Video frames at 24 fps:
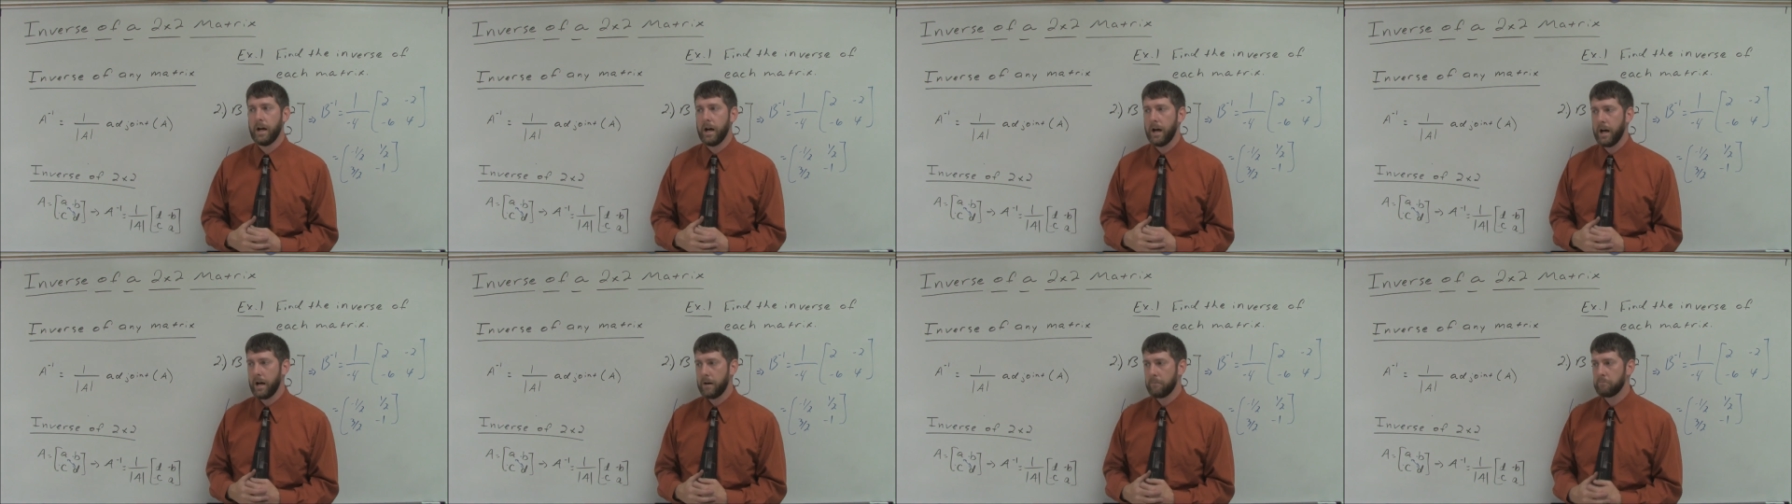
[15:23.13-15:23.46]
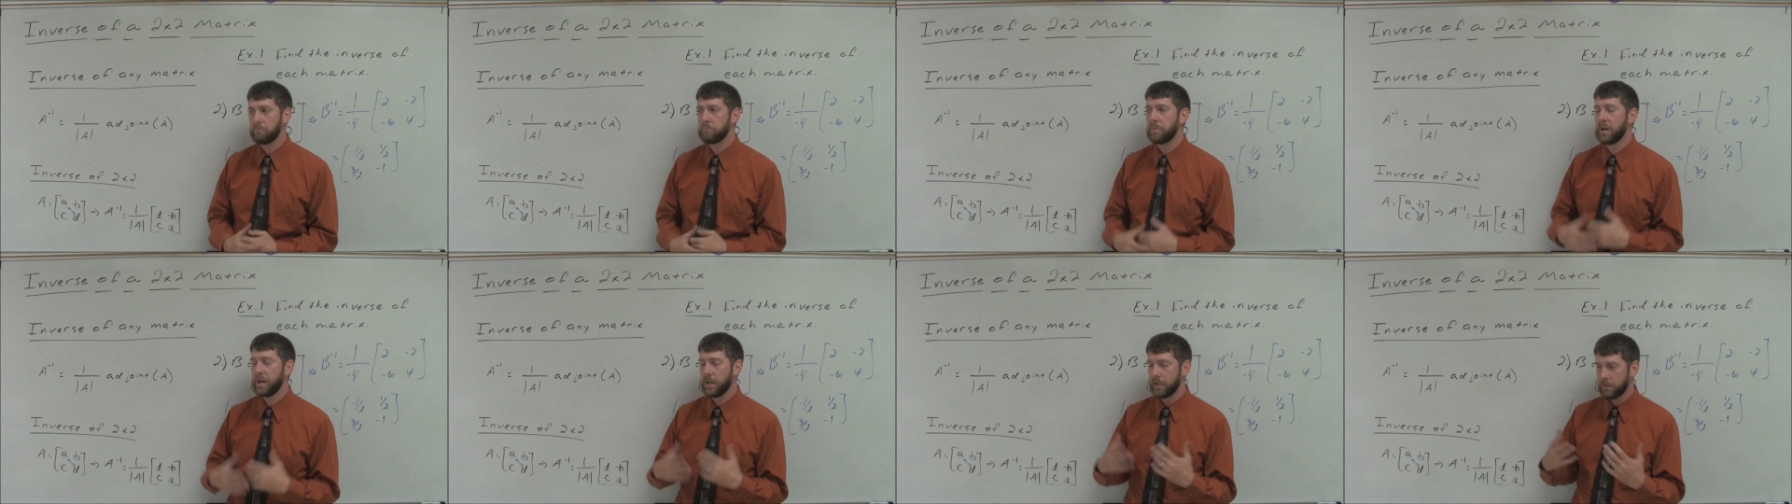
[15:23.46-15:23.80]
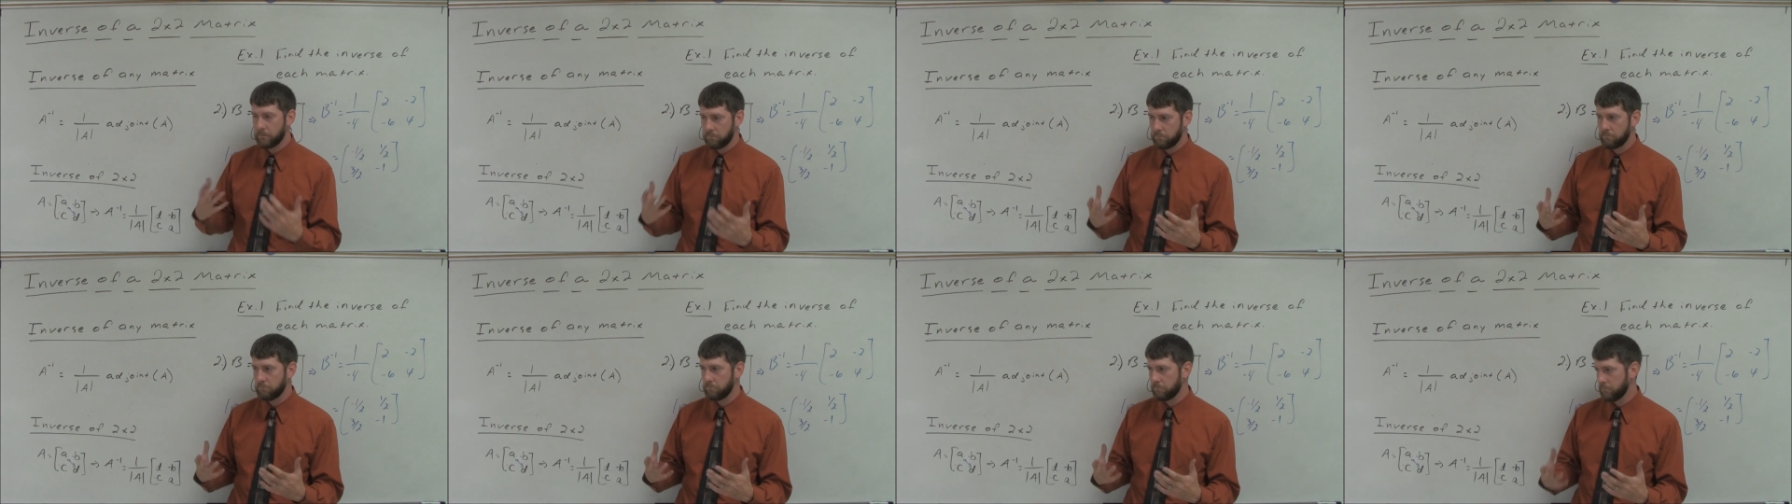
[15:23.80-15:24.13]
Um,
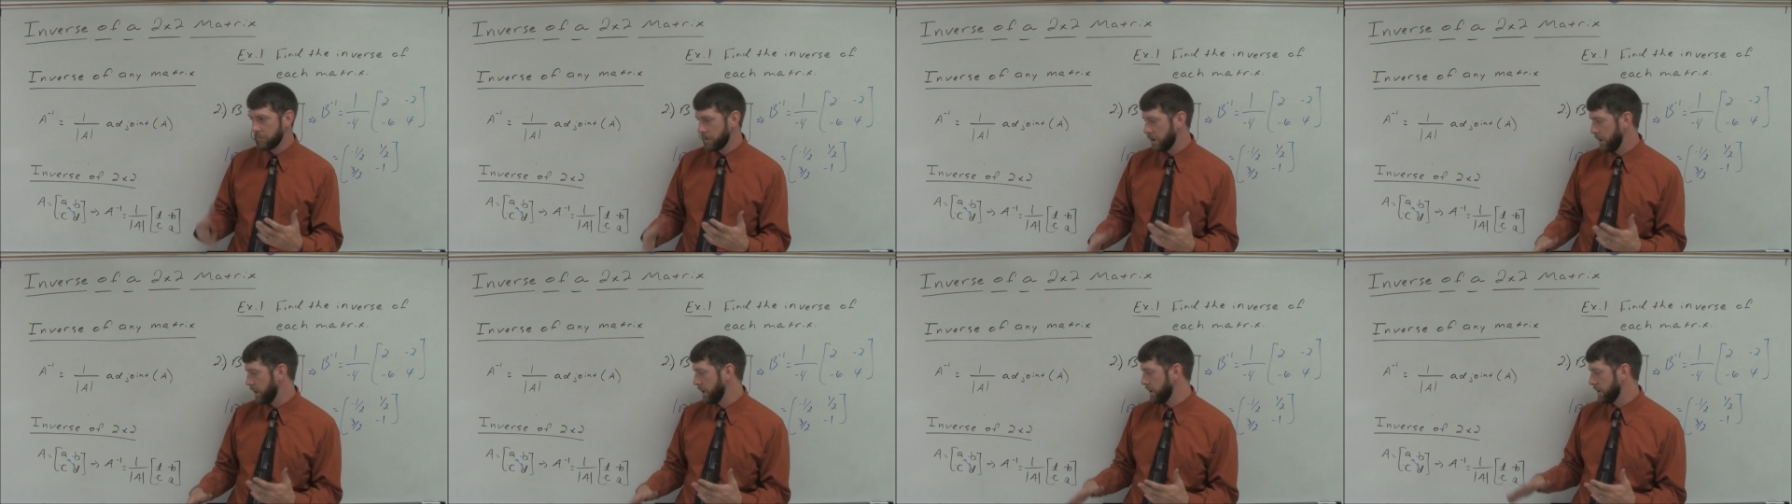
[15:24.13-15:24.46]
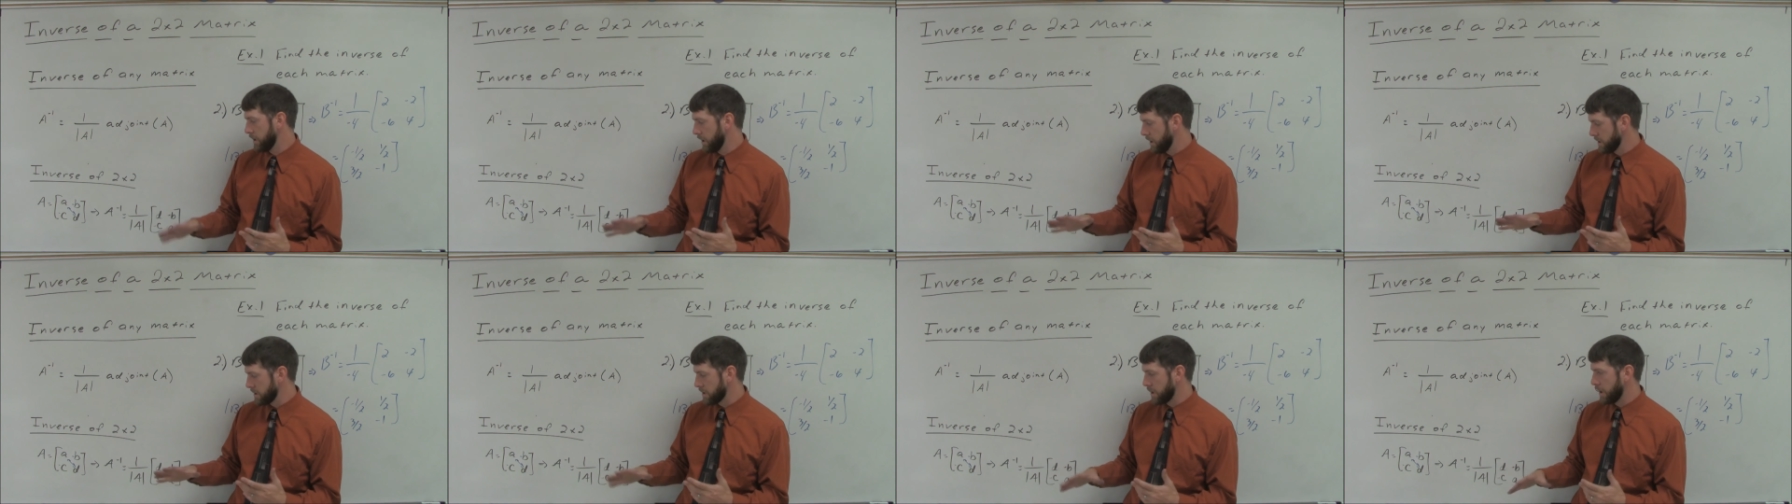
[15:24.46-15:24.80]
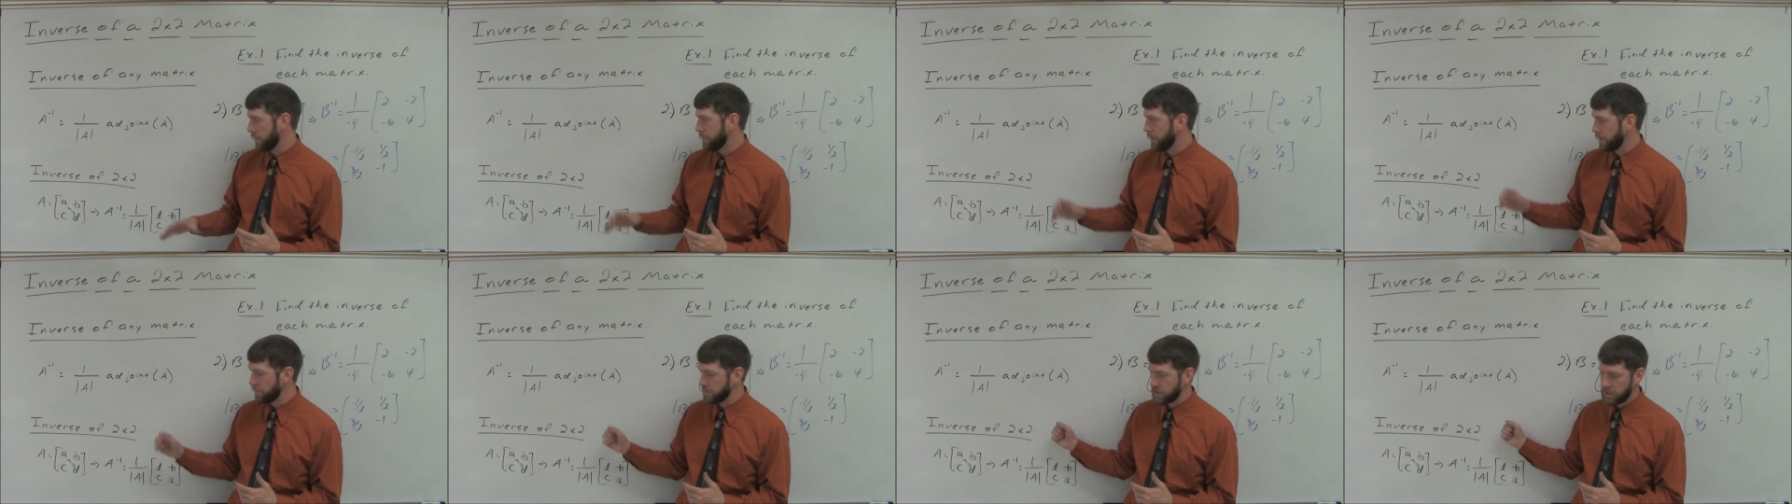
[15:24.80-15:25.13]
but it does
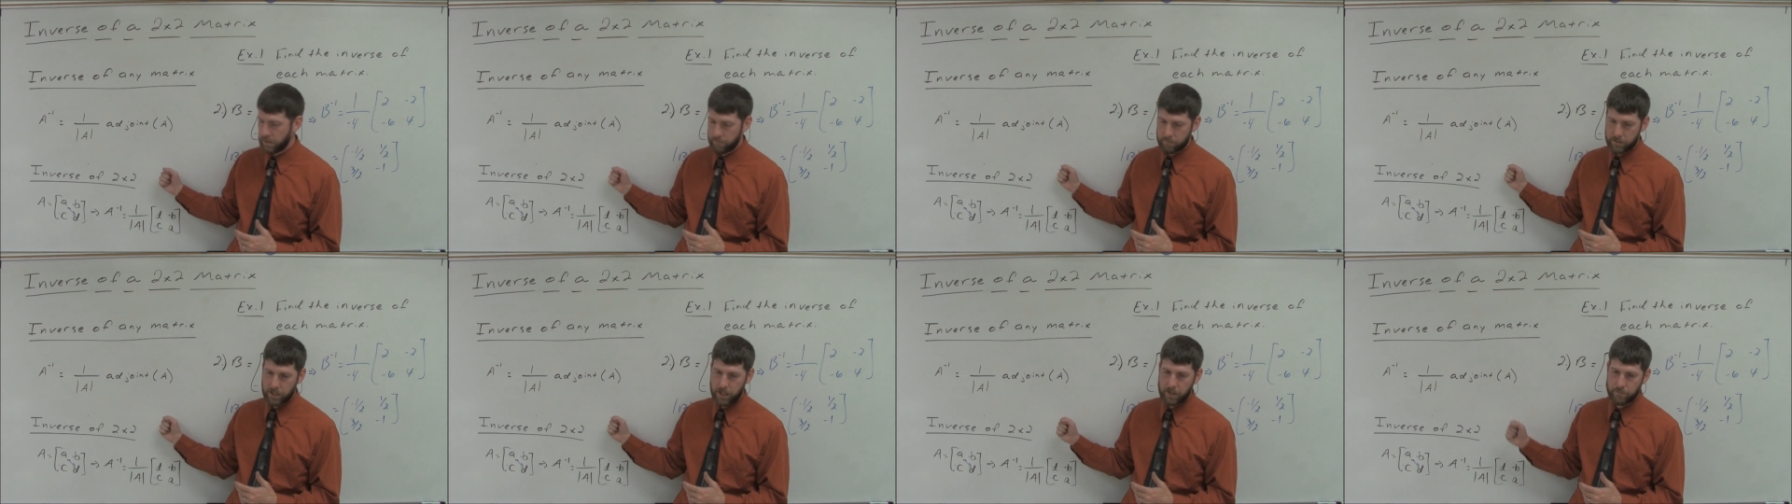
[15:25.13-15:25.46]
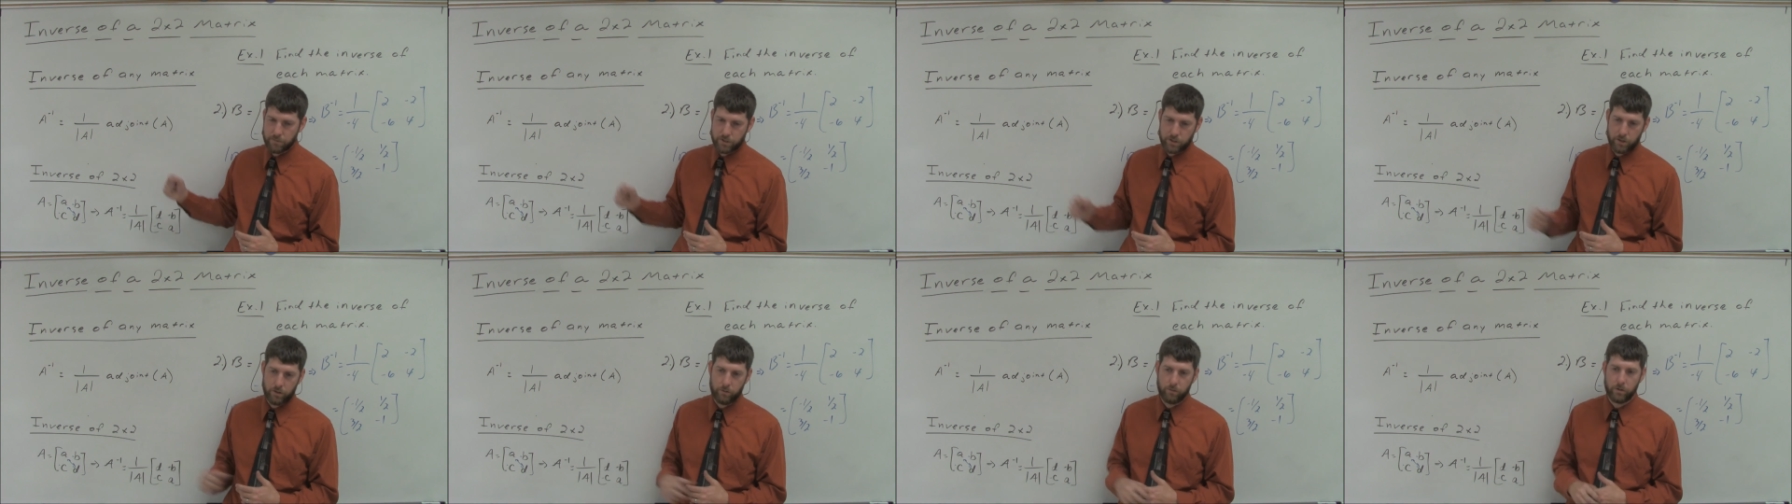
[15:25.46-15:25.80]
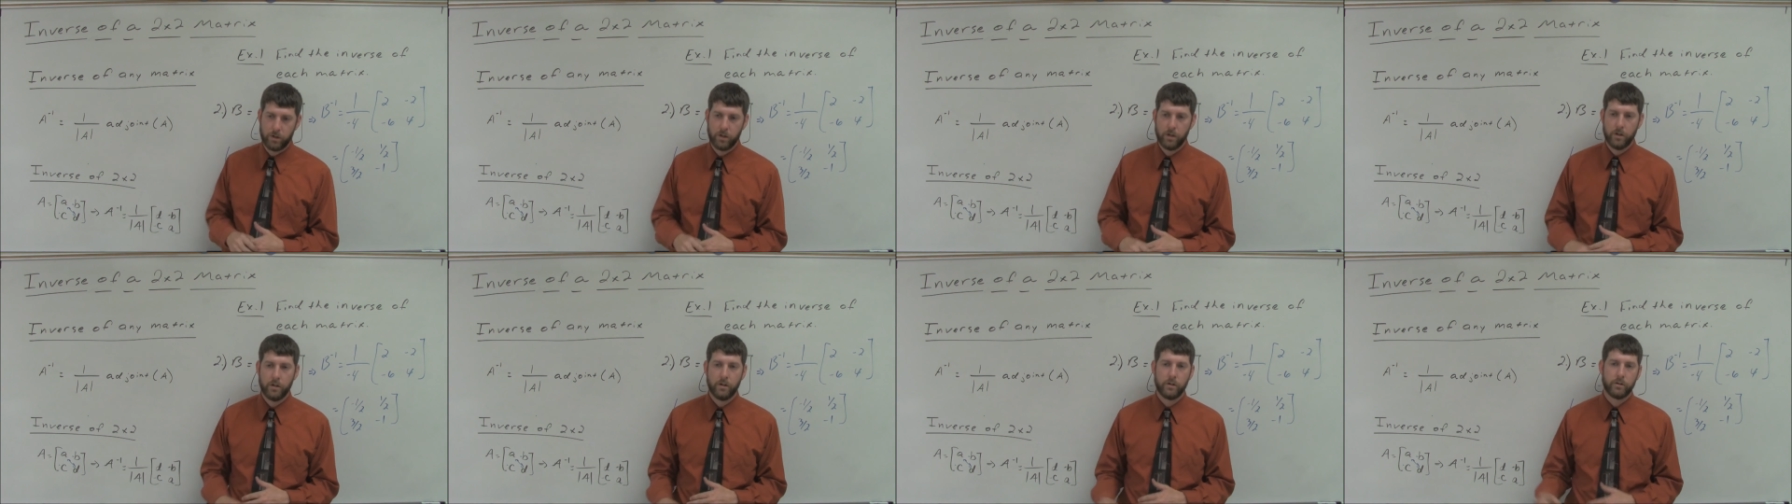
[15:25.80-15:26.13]
come up sometimes,
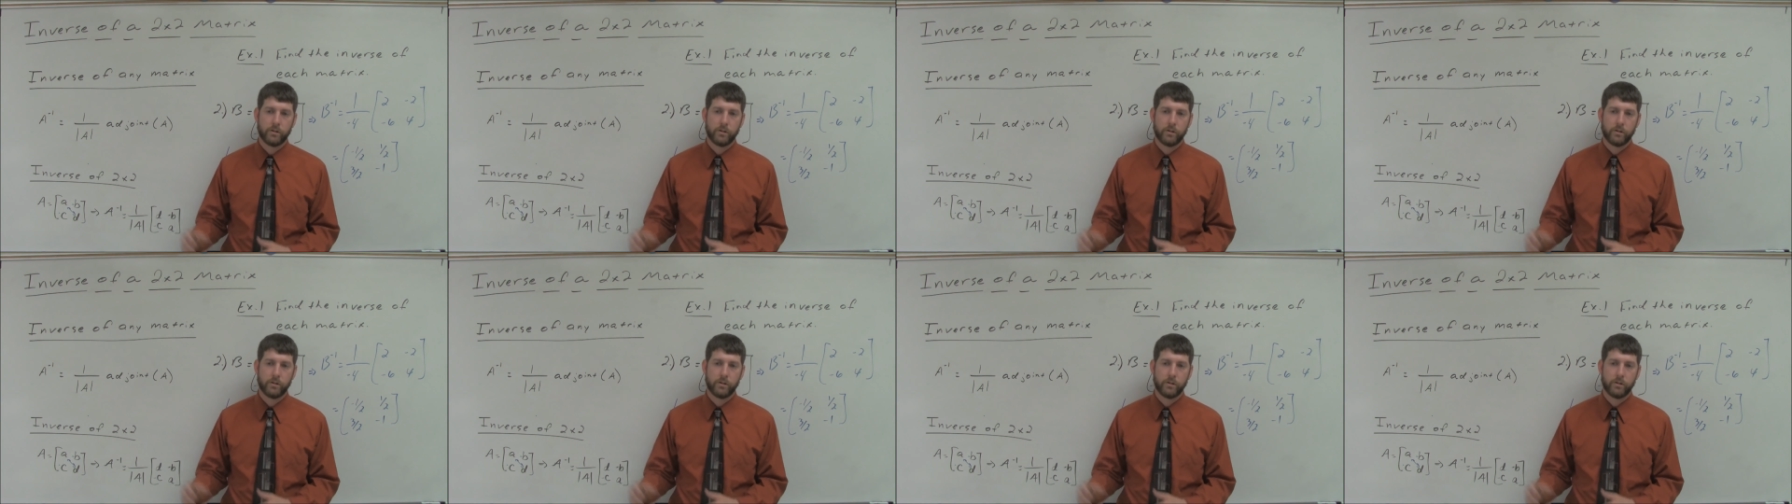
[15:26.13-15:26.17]
so